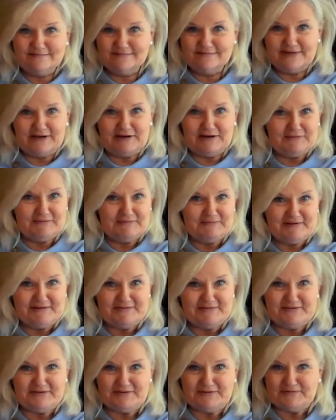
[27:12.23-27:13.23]
a
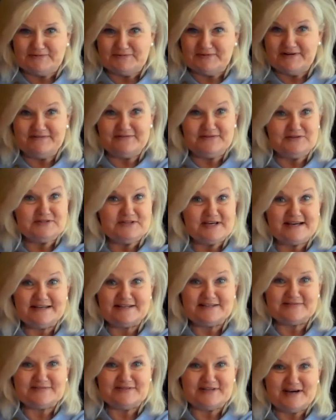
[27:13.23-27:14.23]
few
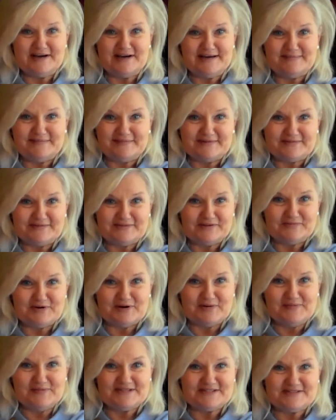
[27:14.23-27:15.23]
seconds of time, a few
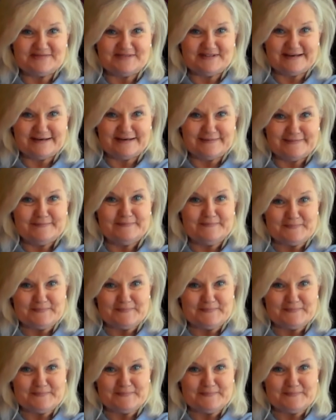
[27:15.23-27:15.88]
moments of time.